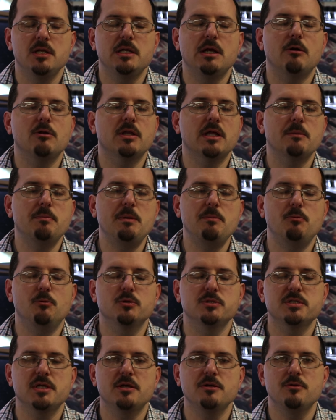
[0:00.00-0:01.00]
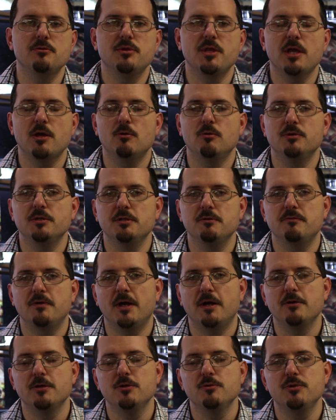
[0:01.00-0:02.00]
Now, a lot of people will tell you they only
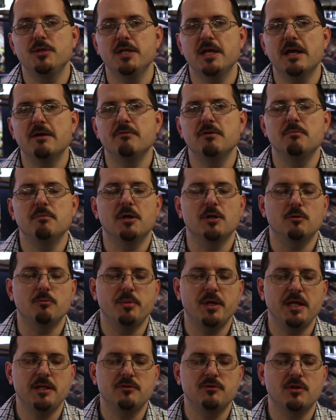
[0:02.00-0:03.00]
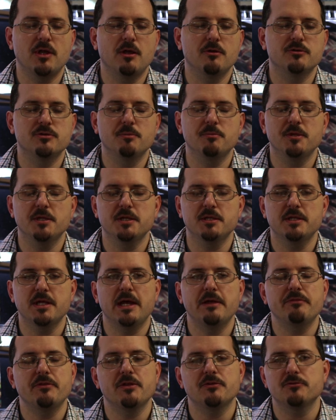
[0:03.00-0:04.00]
value the heavy metal paint style or something like that.